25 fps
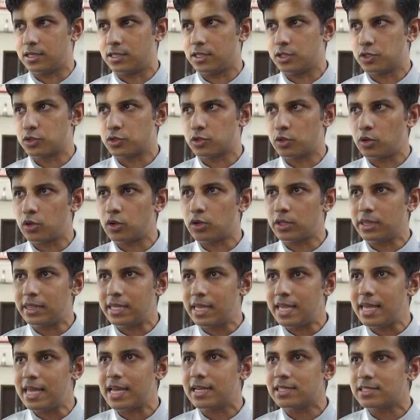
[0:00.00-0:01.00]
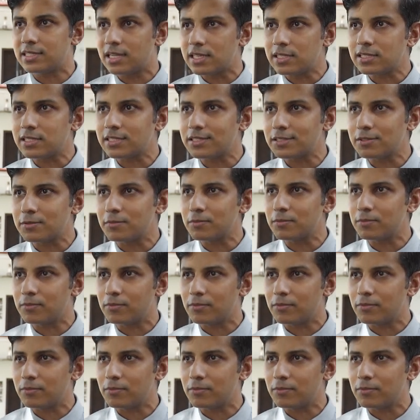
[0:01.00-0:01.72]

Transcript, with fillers: Okay. So they adjust